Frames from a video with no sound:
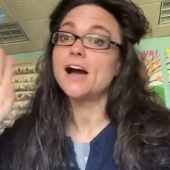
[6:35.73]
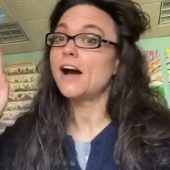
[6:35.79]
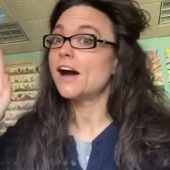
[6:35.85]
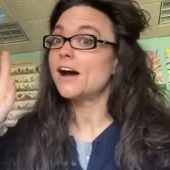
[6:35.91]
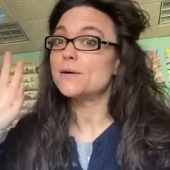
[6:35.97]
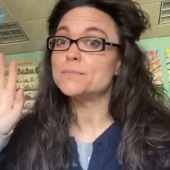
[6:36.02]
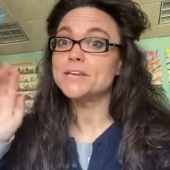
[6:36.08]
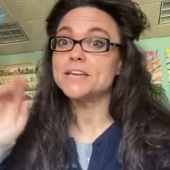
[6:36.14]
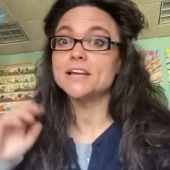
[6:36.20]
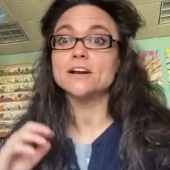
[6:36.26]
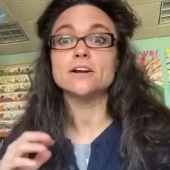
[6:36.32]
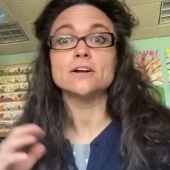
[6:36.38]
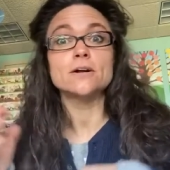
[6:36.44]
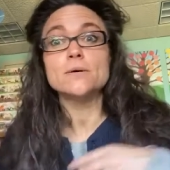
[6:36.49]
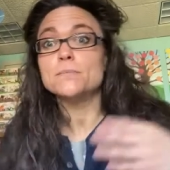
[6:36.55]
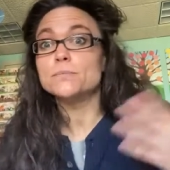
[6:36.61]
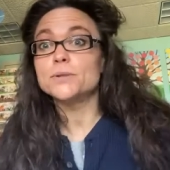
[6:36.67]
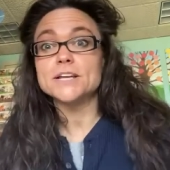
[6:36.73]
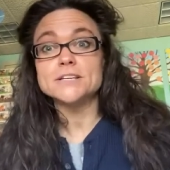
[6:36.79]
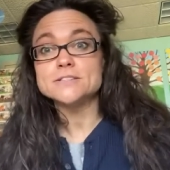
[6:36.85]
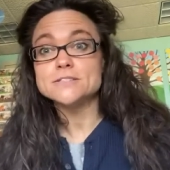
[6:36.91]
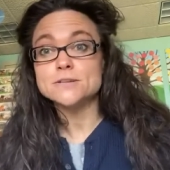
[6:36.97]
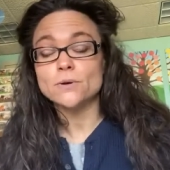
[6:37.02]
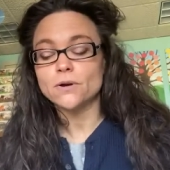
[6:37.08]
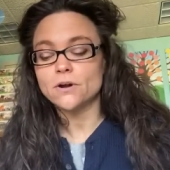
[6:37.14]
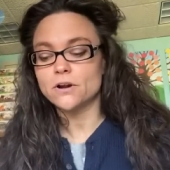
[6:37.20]
I'm here, please
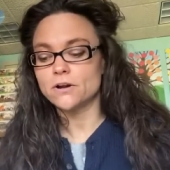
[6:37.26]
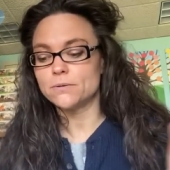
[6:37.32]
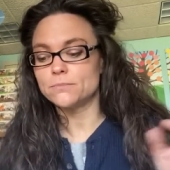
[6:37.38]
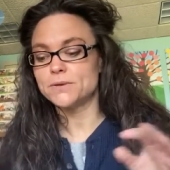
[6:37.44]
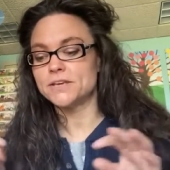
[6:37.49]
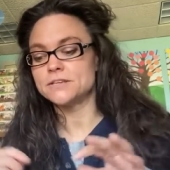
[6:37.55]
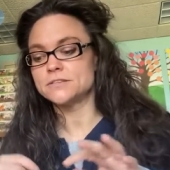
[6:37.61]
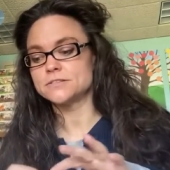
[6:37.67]
don't hurt me.